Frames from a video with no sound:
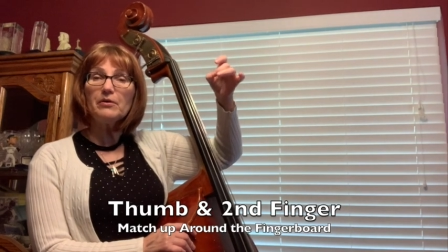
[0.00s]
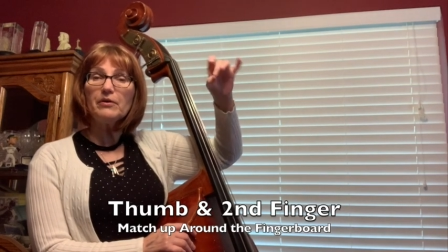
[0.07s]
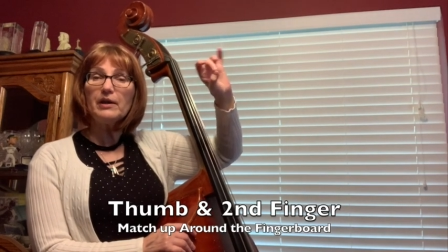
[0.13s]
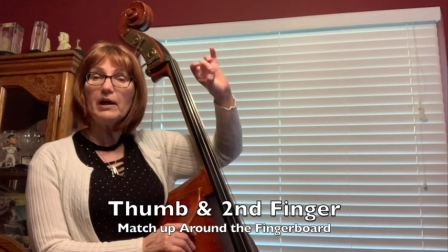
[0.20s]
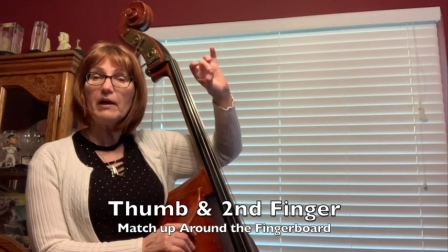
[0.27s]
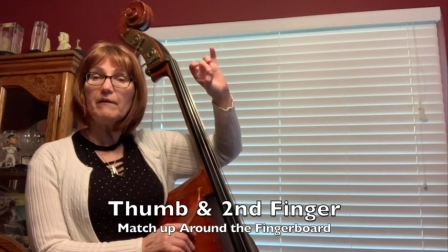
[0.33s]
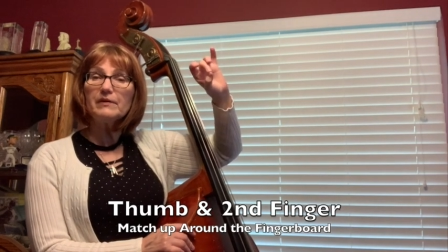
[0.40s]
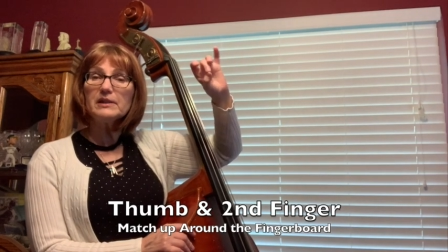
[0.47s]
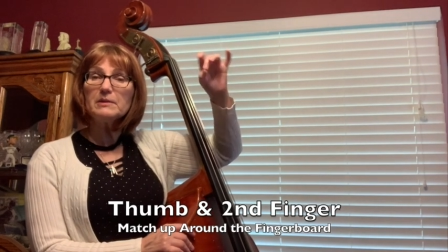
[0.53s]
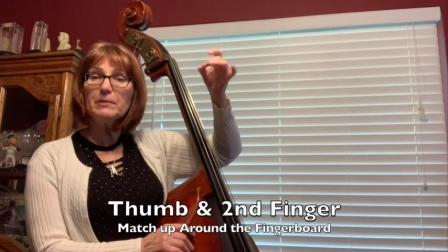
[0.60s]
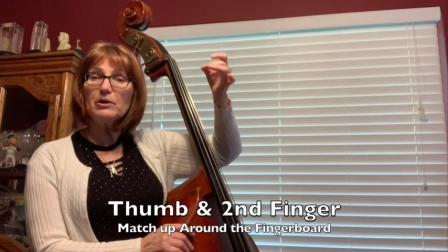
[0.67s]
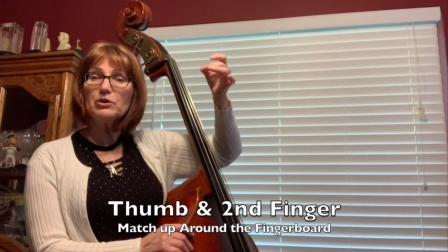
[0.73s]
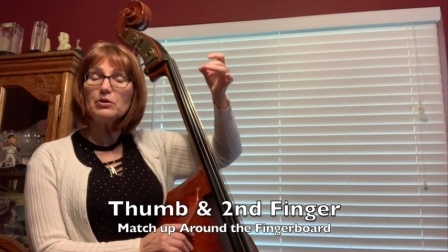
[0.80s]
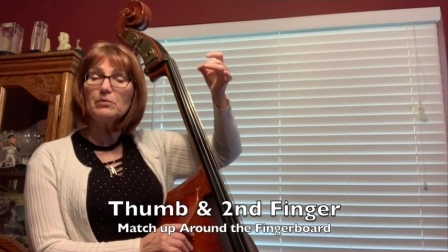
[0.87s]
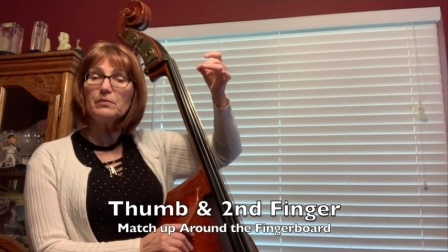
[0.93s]
They have a
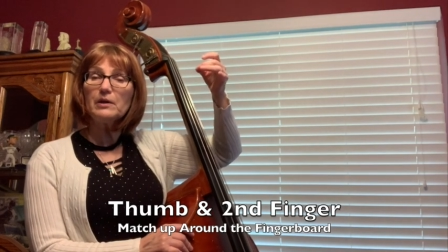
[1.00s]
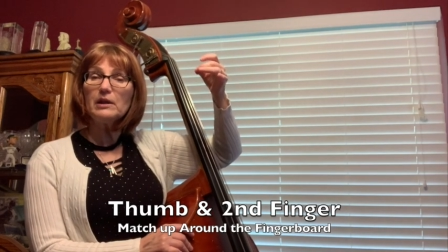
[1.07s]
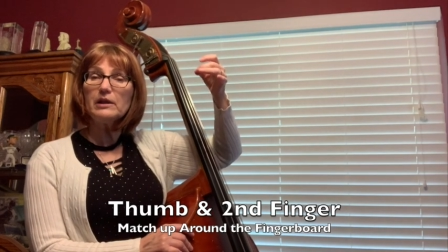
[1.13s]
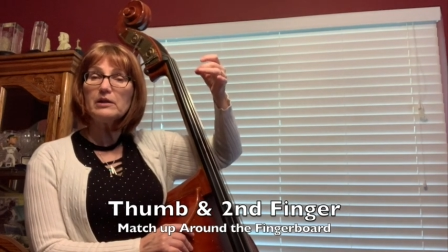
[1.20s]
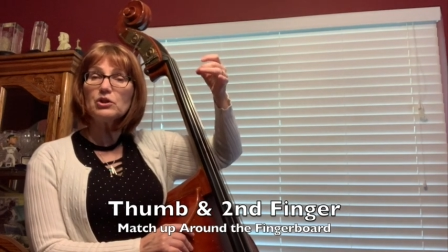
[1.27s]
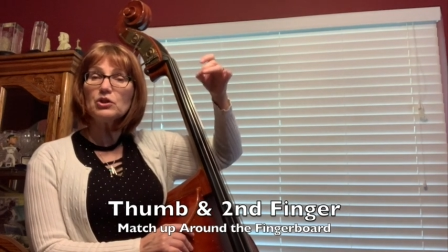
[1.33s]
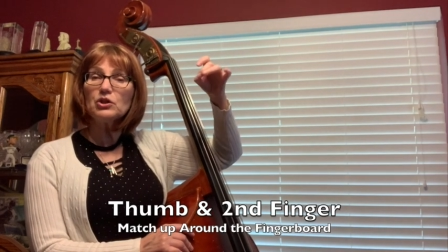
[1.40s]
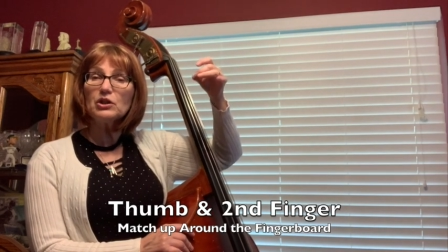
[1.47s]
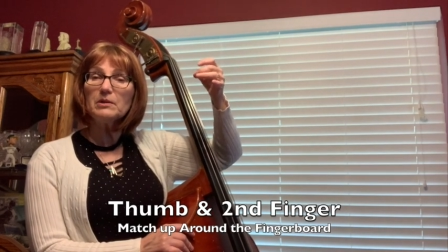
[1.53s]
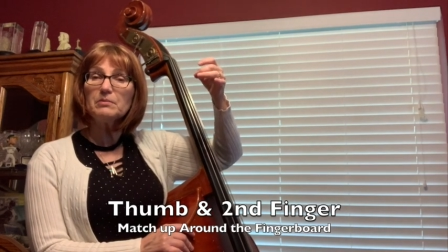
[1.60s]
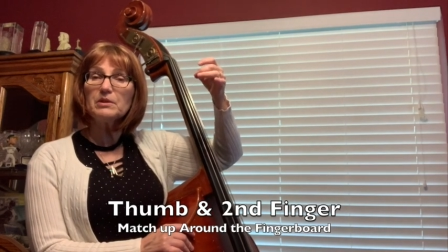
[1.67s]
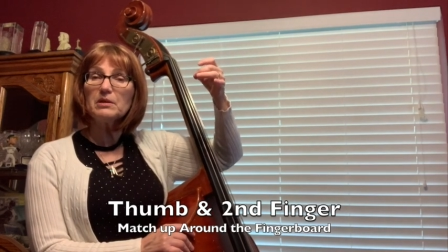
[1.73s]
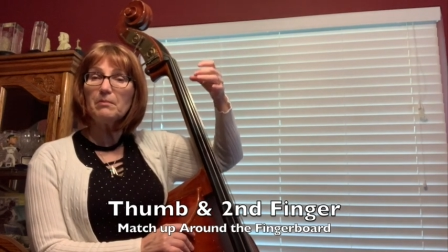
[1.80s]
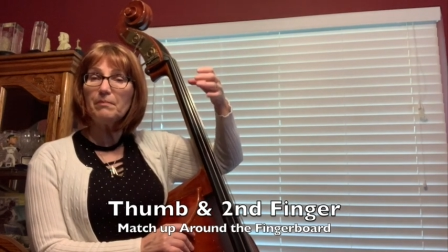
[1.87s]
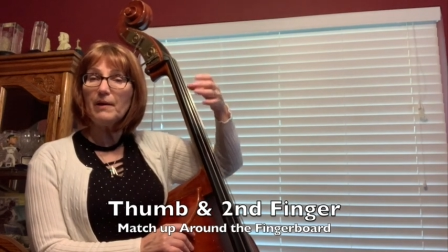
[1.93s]
special relationship
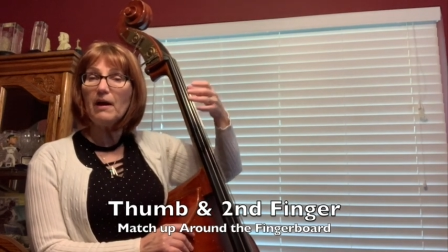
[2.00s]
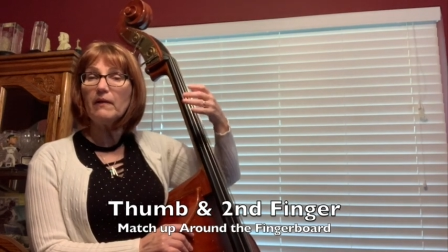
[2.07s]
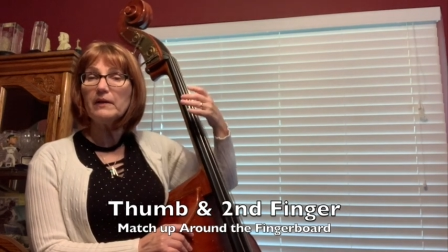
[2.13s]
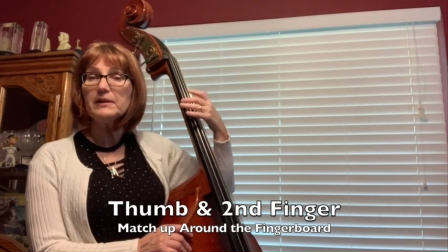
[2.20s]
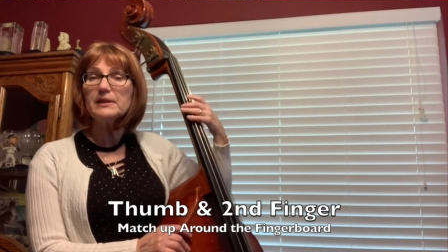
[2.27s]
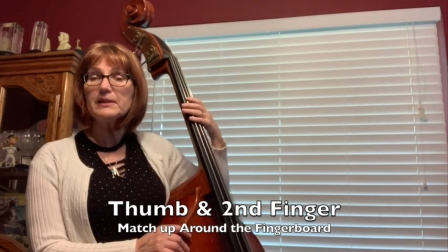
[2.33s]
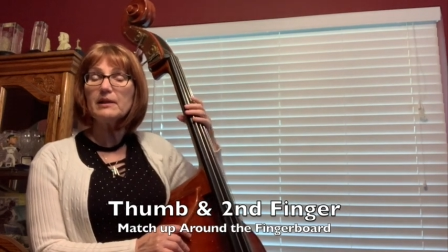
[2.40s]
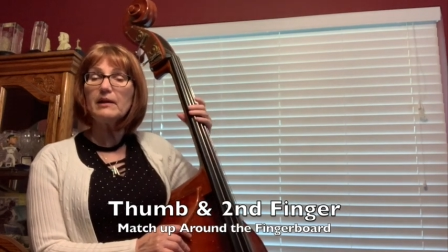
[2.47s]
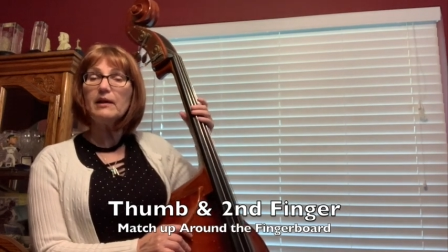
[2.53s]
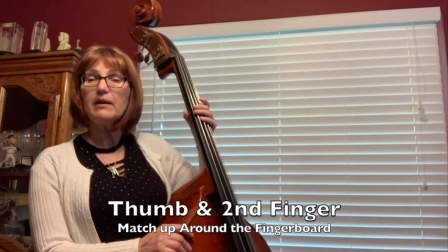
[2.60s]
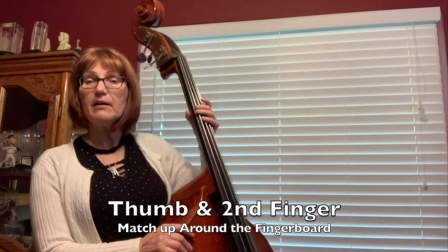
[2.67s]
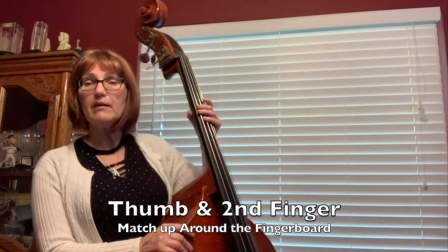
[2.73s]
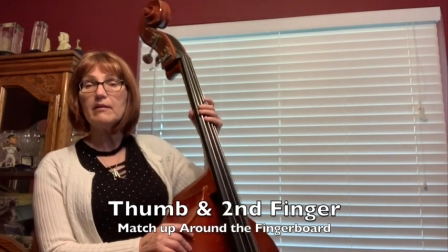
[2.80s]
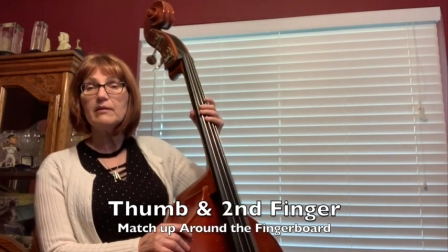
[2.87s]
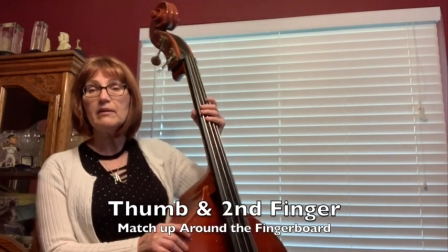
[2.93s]
to balance the
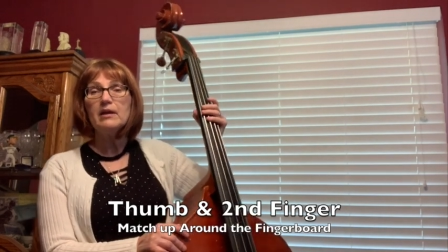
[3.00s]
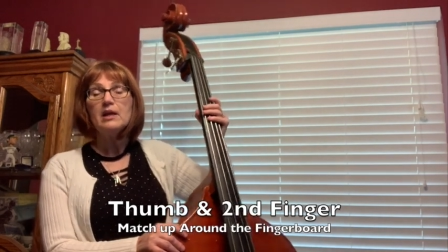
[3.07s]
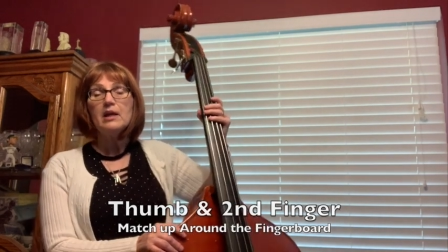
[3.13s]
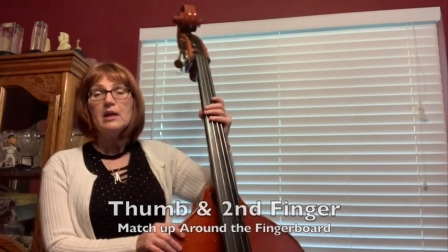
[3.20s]
hand.